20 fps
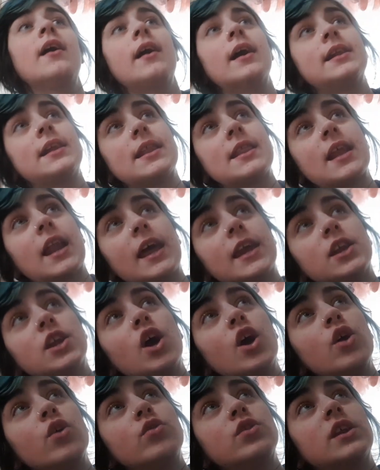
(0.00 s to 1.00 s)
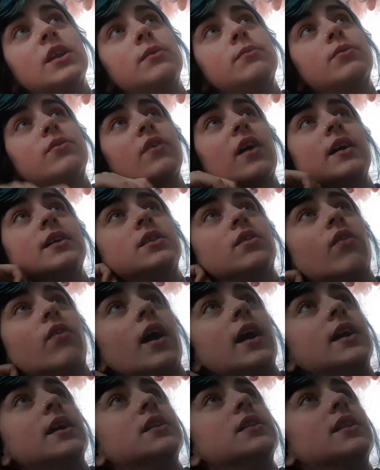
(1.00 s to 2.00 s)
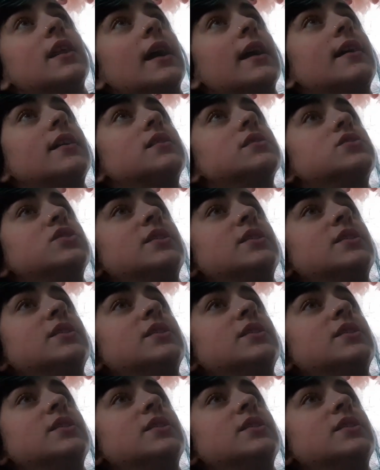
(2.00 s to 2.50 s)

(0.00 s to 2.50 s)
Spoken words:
and then they're like, no, you didn't provide the right things,